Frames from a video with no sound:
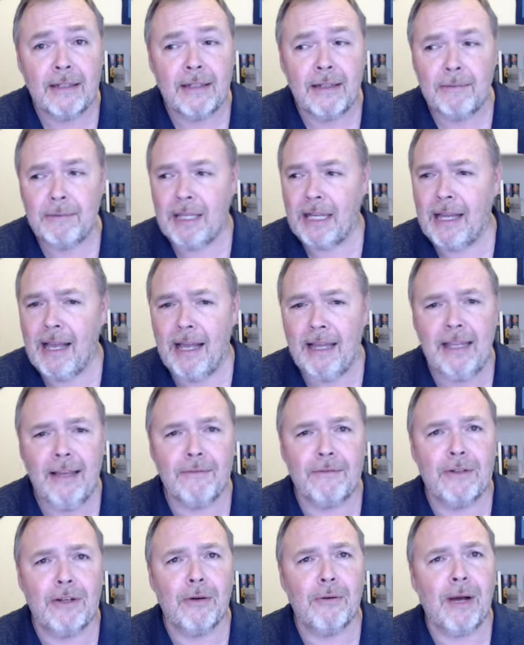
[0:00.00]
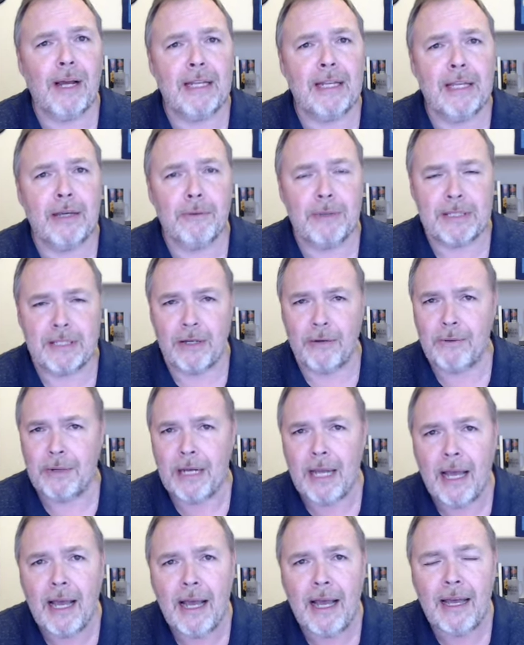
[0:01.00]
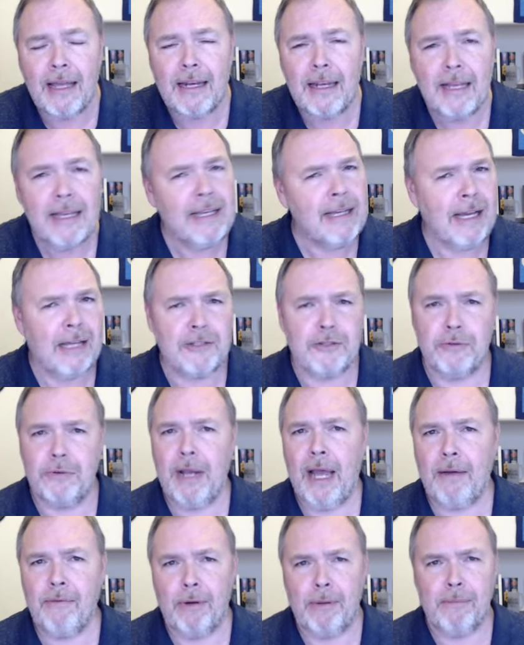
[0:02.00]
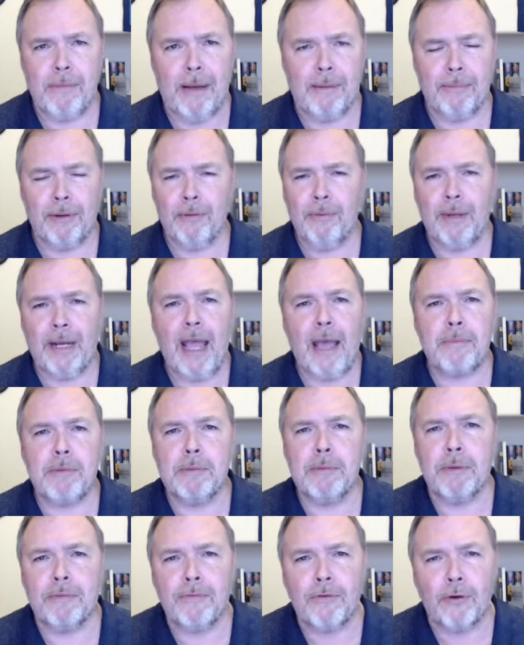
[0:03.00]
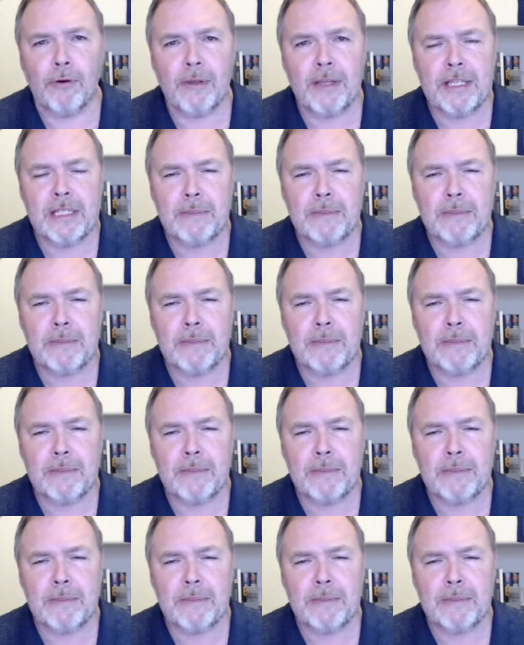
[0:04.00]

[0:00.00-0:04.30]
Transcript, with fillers: Like, I have no idea what's going on. I do not remember what happened before this